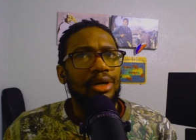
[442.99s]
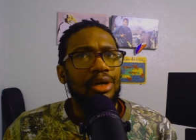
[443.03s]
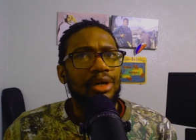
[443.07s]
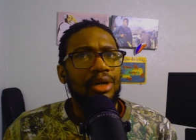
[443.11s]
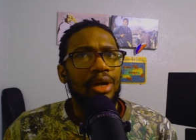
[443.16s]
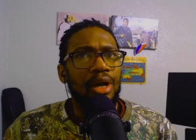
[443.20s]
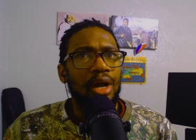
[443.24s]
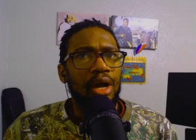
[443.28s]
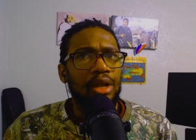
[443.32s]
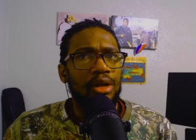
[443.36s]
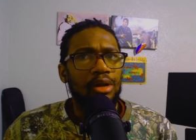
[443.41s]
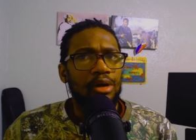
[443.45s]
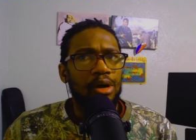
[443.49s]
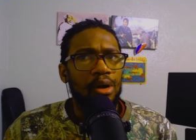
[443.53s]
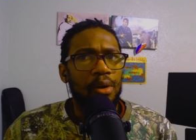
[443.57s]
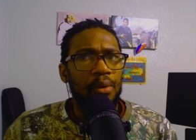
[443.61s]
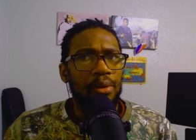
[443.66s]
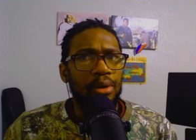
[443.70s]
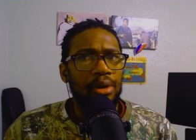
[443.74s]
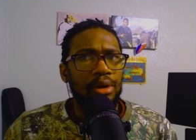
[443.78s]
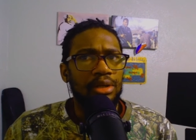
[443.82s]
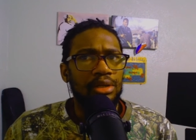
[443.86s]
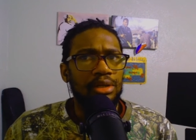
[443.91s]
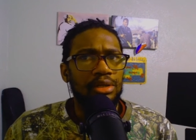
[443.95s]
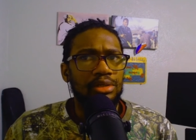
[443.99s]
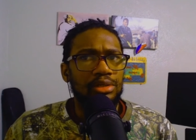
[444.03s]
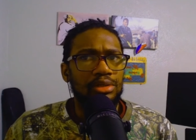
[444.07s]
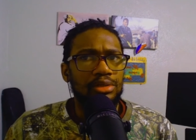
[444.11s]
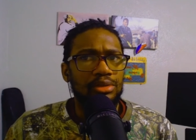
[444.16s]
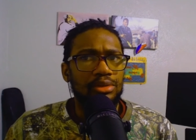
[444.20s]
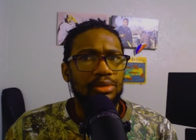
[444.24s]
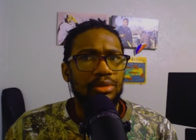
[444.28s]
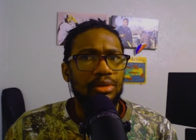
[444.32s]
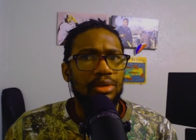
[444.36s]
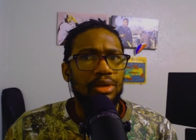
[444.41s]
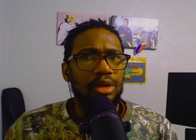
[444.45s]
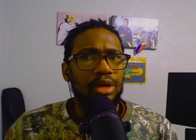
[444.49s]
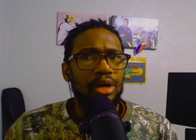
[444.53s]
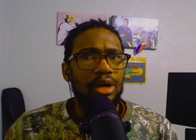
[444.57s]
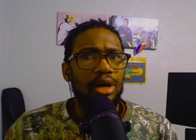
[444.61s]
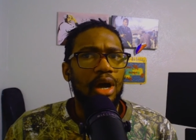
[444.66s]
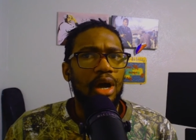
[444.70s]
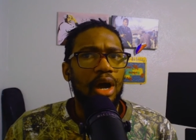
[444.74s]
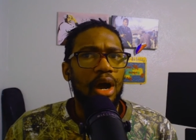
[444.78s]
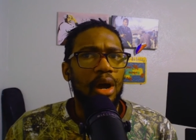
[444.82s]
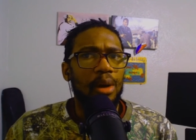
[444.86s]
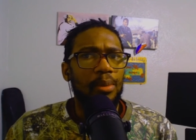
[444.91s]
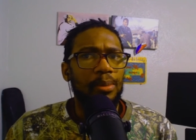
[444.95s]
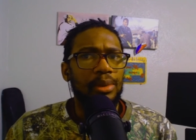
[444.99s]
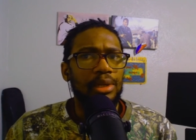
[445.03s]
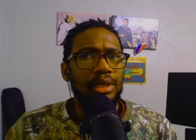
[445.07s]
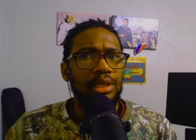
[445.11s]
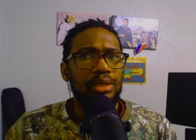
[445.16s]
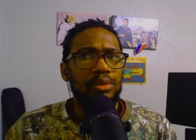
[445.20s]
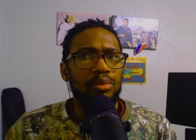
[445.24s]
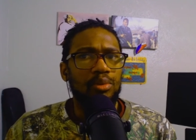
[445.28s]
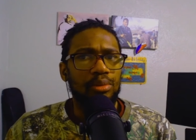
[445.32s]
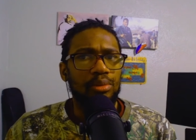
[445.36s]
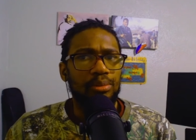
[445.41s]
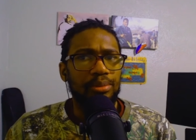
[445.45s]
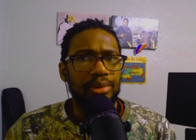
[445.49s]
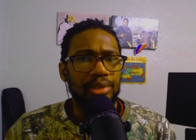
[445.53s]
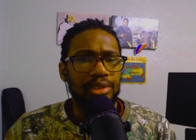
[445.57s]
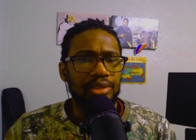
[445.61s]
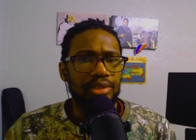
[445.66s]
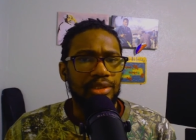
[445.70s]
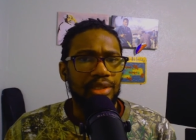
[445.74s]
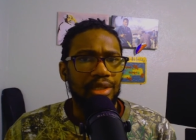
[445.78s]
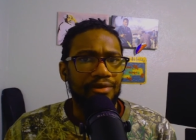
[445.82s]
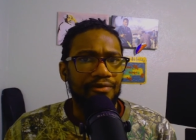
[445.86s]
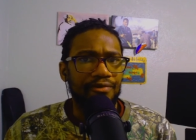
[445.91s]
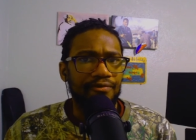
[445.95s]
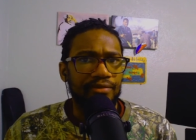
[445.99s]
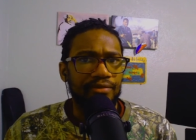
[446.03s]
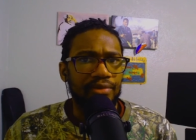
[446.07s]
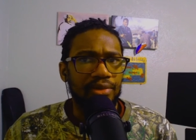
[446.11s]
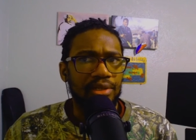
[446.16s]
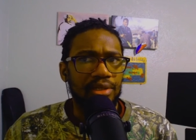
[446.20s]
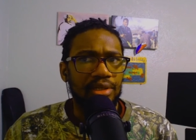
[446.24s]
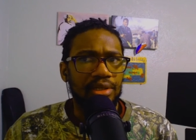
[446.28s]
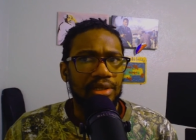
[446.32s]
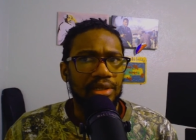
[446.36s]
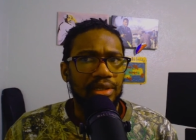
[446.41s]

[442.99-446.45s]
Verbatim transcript: God already knew how many will be saved.